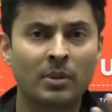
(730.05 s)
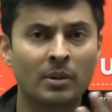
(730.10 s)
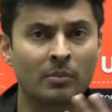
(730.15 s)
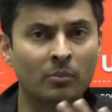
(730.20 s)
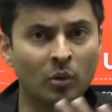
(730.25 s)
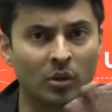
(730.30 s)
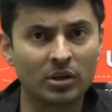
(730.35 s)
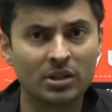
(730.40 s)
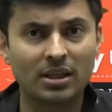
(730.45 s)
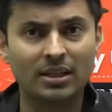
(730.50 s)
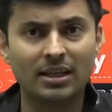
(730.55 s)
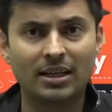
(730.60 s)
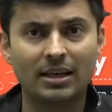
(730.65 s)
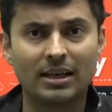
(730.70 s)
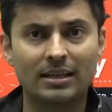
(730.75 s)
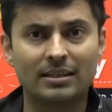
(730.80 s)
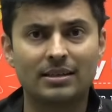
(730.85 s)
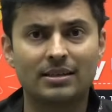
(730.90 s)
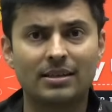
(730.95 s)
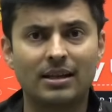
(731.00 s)
Most of the
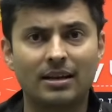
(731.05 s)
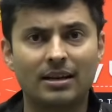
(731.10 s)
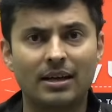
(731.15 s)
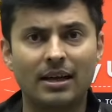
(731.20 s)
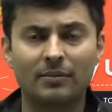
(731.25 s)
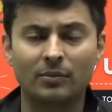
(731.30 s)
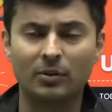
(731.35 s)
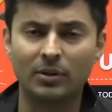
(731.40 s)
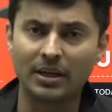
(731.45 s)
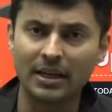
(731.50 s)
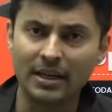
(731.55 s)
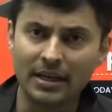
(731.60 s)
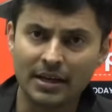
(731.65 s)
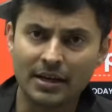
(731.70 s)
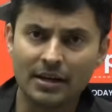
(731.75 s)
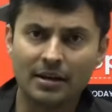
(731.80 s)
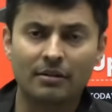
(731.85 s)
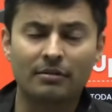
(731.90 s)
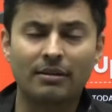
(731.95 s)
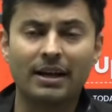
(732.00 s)
classes are live only,
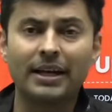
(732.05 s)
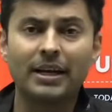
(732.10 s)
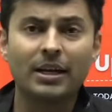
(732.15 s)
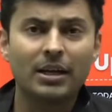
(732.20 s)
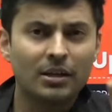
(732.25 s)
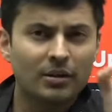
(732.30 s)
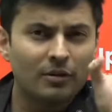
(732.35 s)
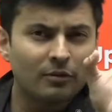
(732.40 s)
right?